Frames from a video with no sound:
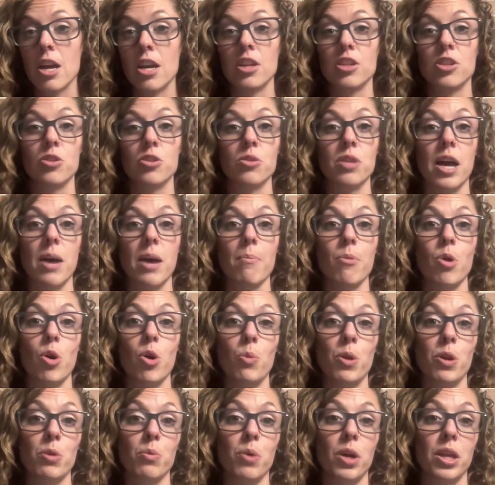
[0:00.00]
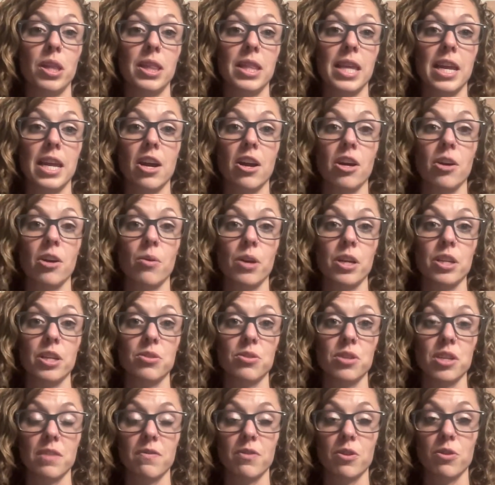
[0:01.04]
to that moment when they are going to
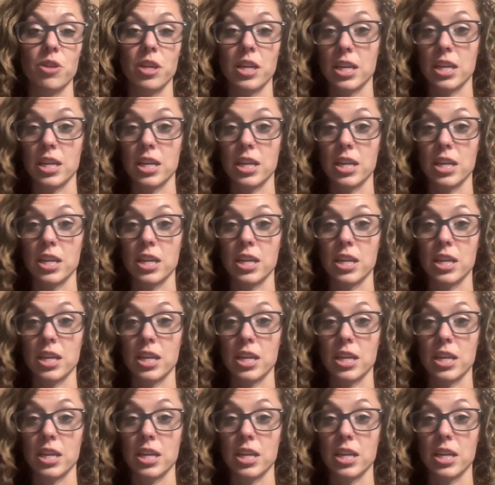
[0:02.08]
give you the